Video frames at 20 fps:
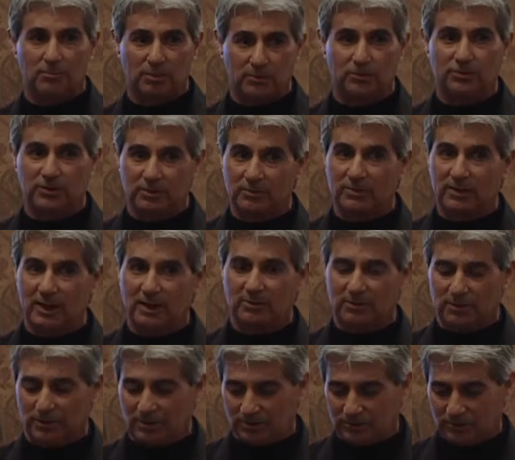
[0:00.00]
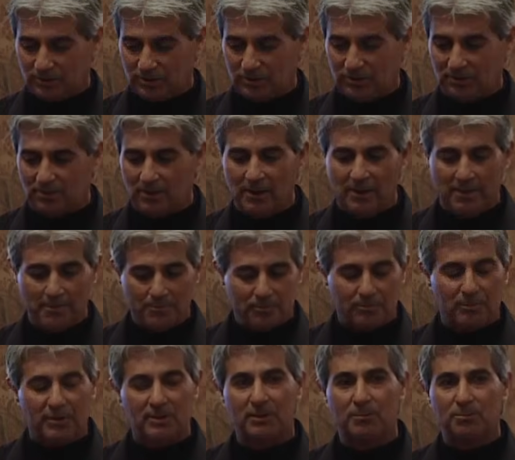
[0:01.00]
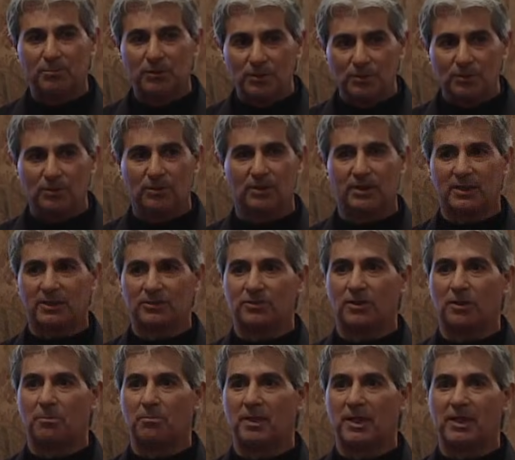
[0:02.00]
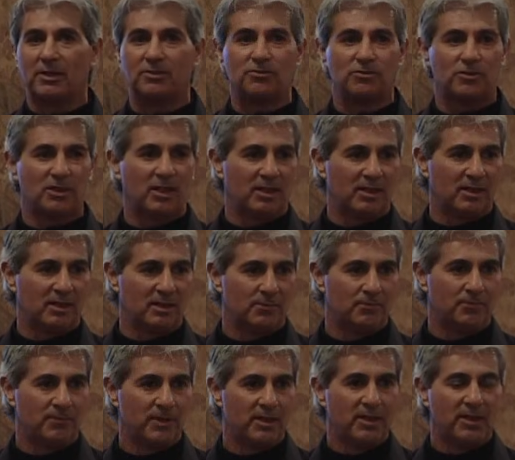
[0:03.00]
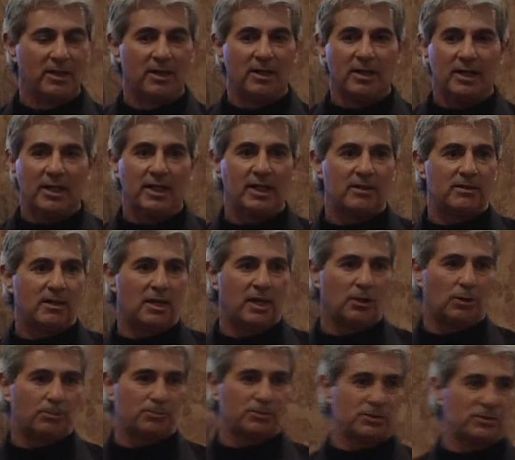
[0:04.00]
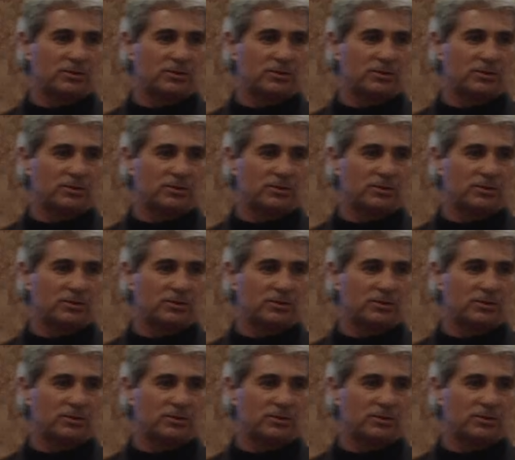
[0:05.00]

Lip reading: bulls in with cow calls too, but the bugle is our mainstay. It helps